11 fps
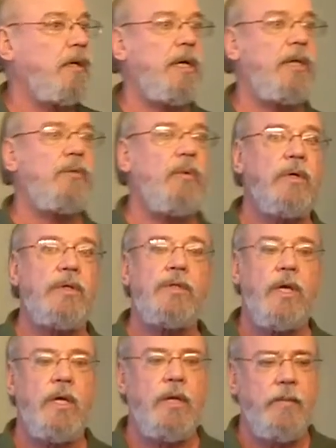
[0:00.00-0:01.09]
In other
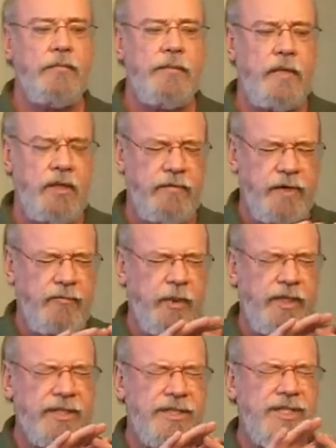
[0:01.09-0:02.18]
words, if
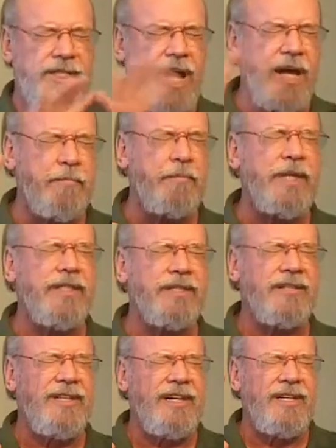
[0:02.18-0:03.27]
we can stop
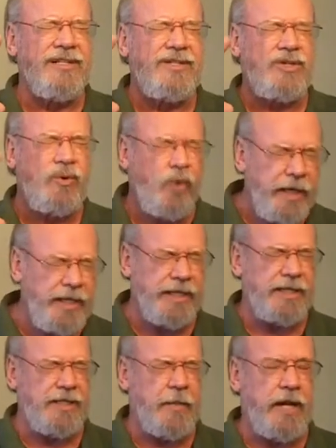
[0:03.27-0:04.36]
being
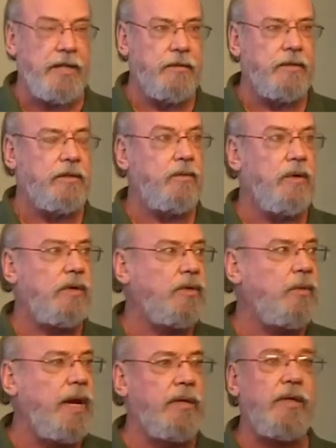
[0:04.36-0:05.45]
squeezed by the world
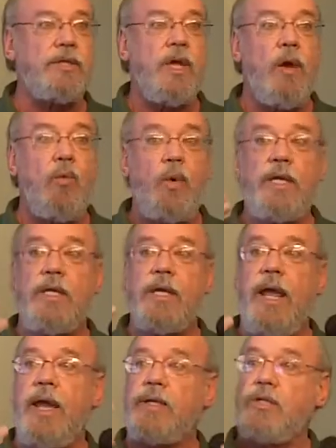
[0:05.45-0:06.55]
around us, we
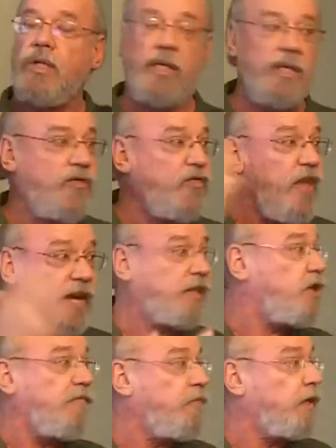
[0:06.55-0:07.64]
can actually
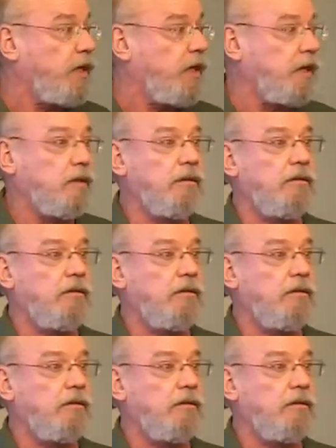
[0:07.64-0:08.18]
think differently.